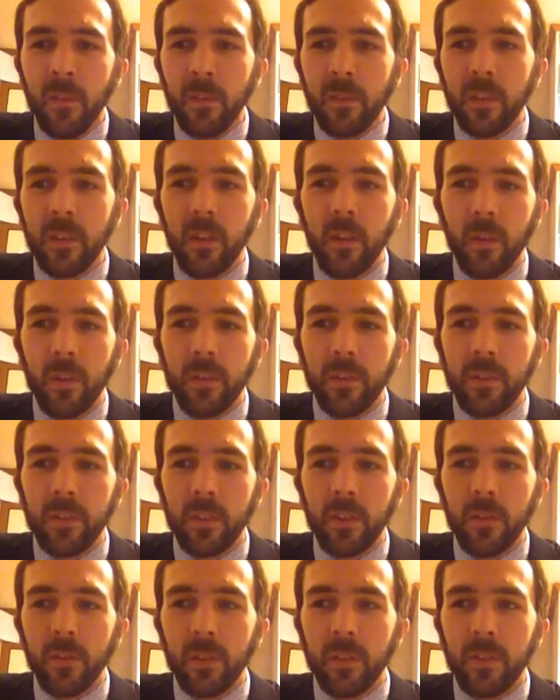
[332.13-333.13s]
you know, one
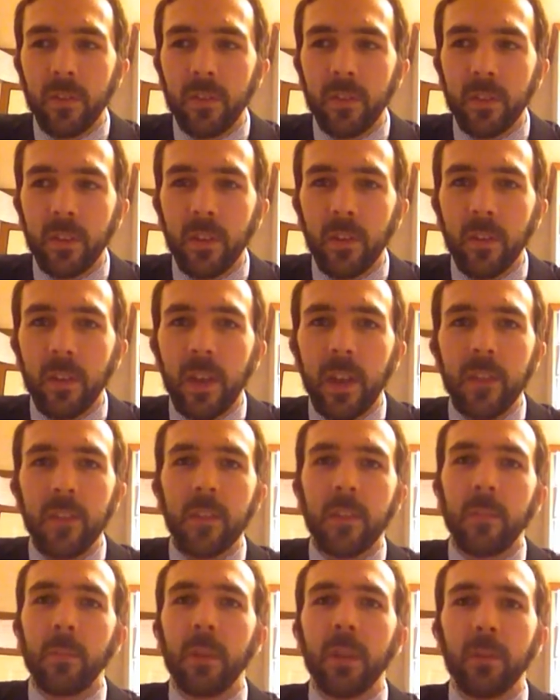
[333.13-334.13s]
service, you know, they
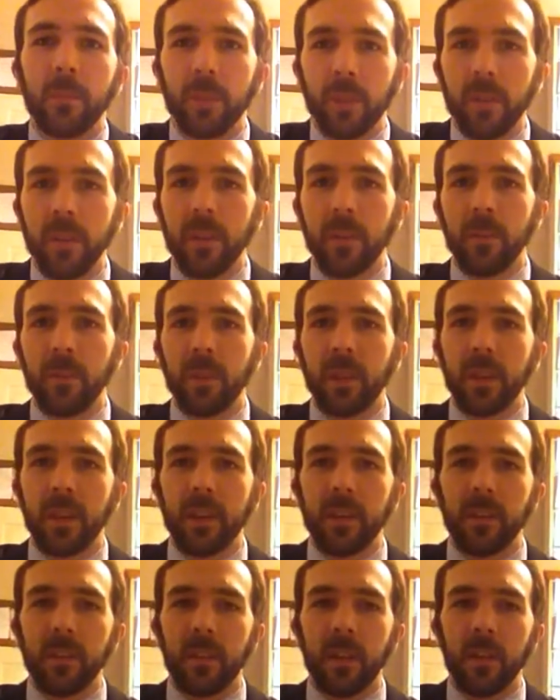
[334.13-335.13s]
had this big building
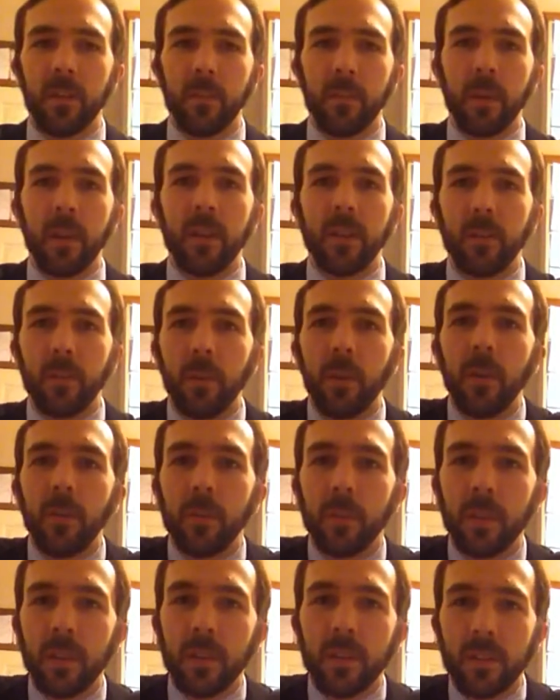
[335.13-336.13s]
plan up by the
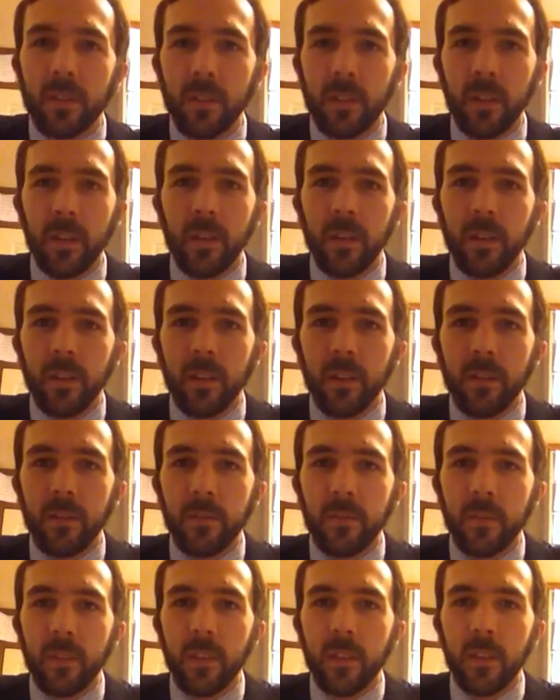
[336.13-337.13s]
pulpit, by
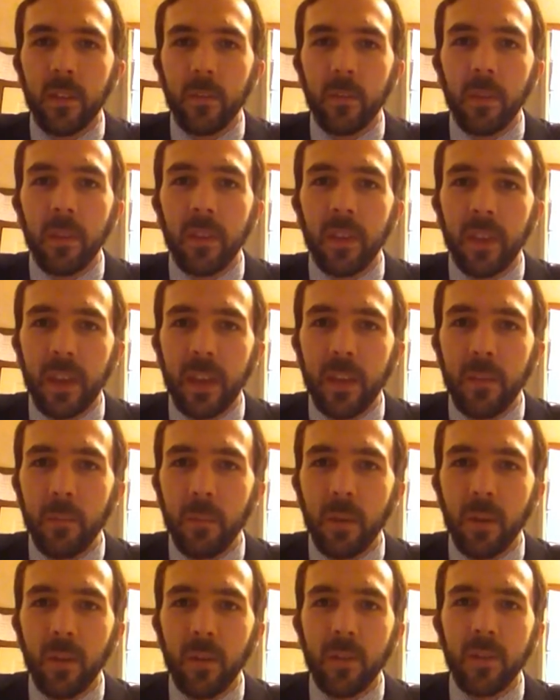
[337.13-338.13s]
the
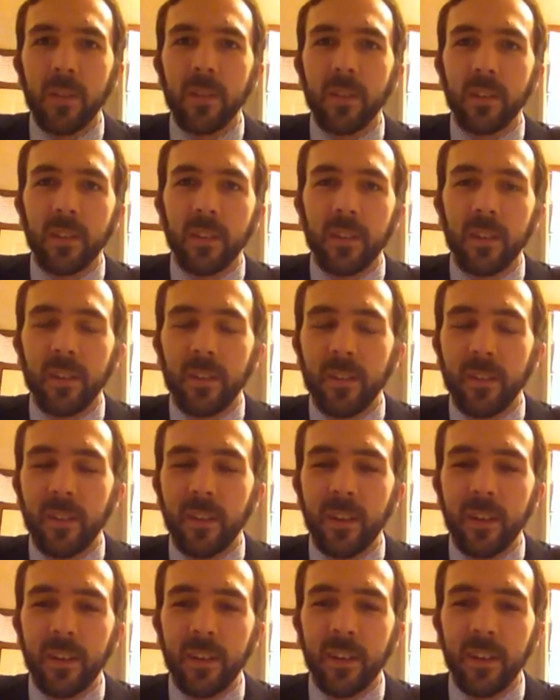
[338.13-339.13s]
ambo, you
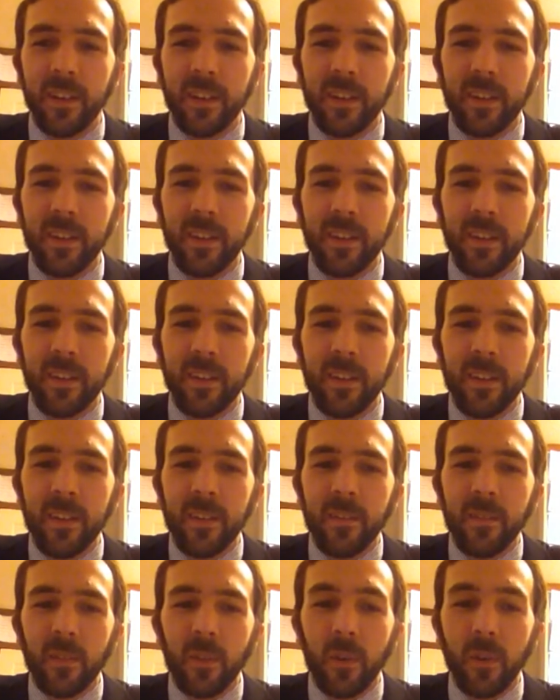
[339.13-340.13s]
know,
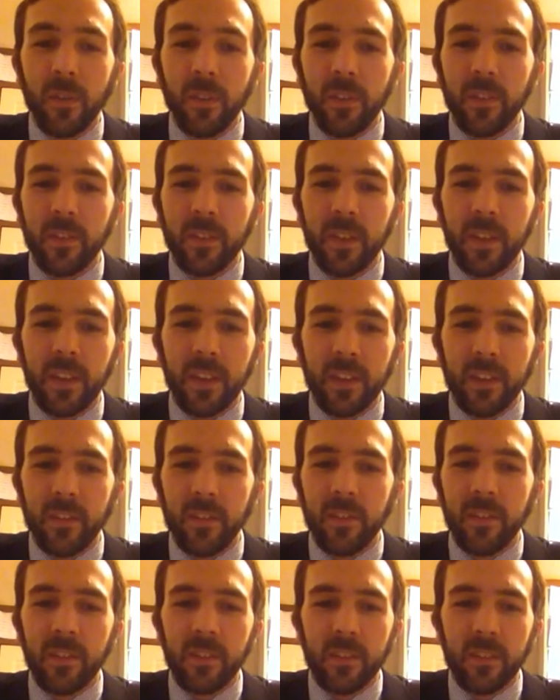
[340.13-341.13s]
on the
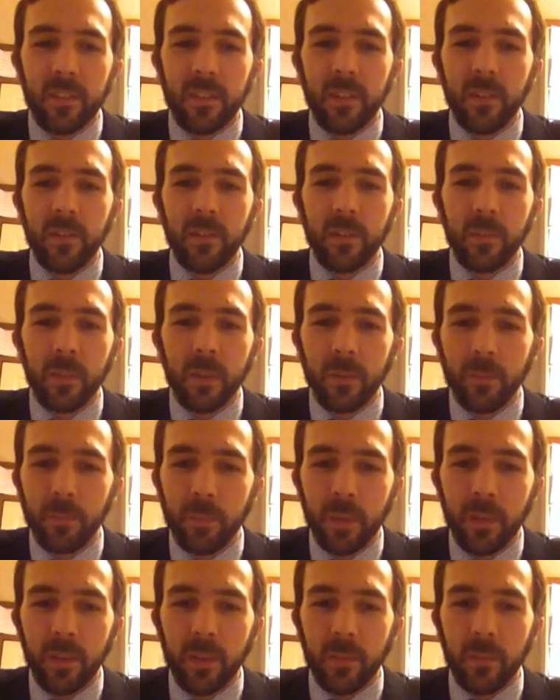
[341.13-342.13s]
stage. It was a
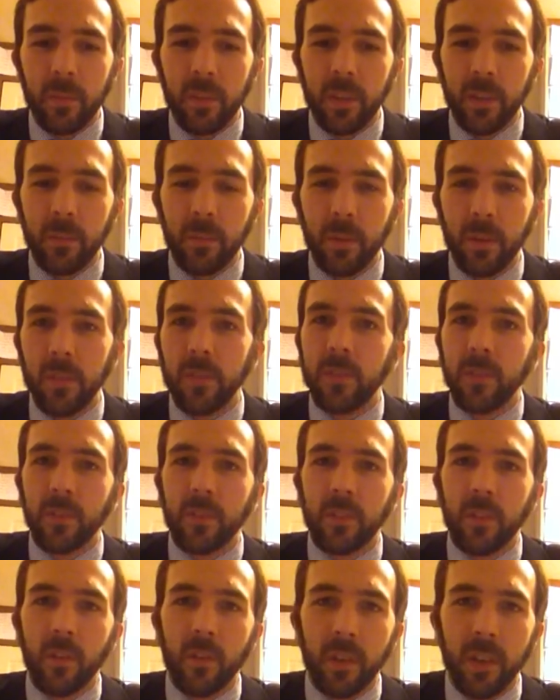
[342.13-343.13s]
big building plan poster
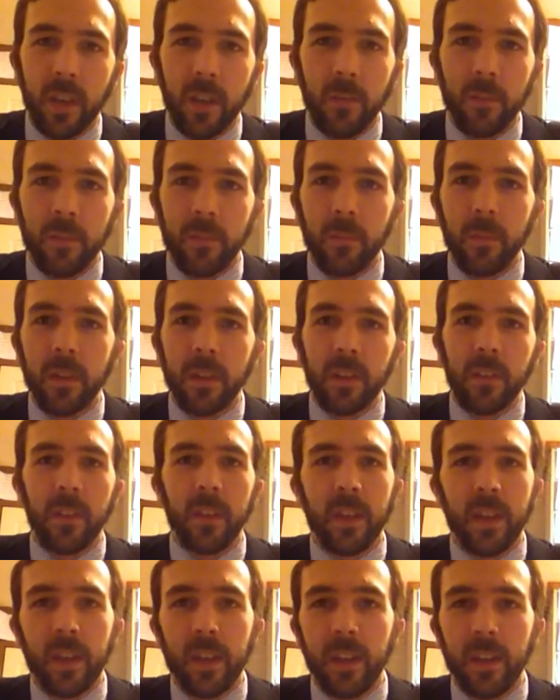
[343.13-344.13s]
showing how much money
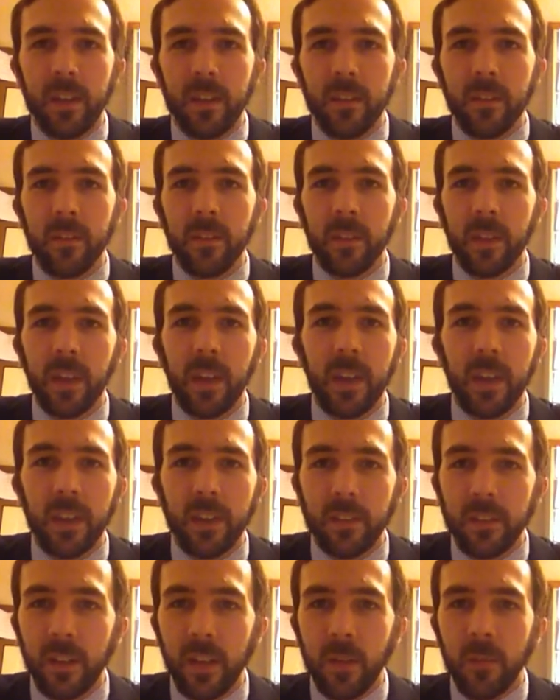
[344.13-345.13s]
they had
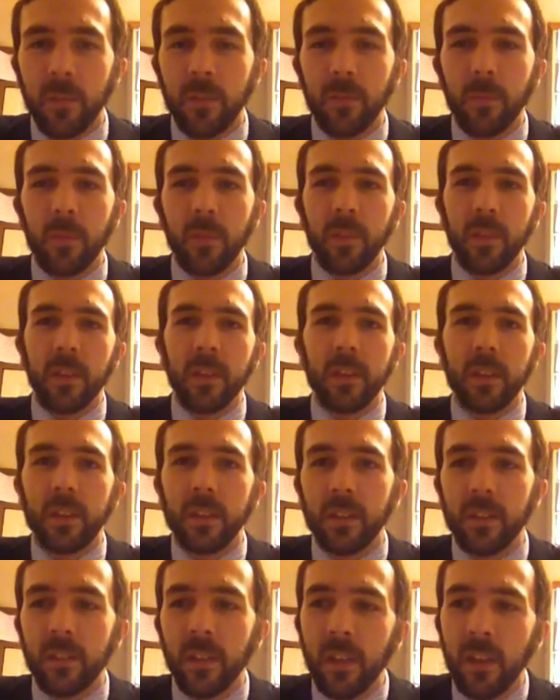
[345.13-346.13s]
gained and how much more they
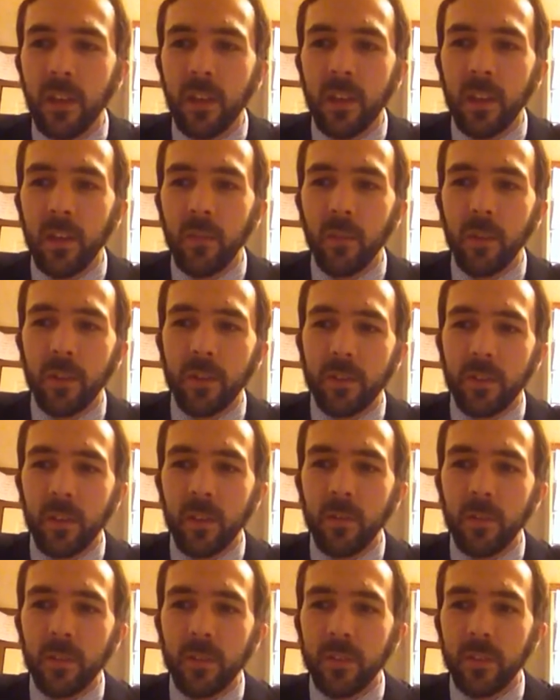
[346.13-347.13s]
needed. And one
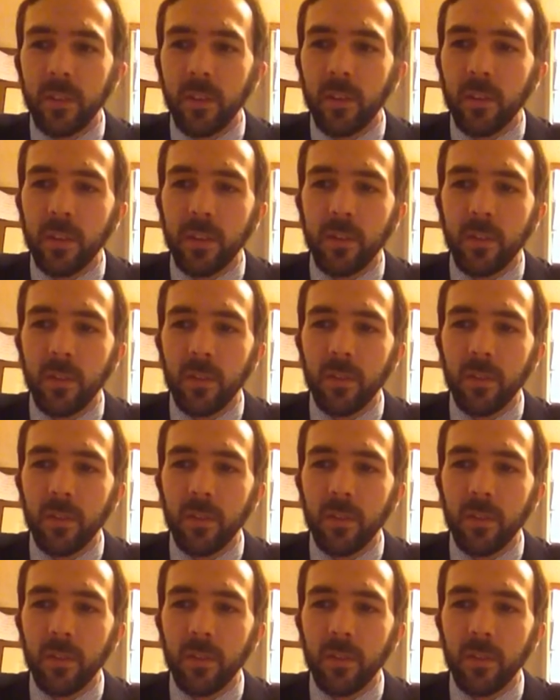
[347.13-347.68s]
service, you know, he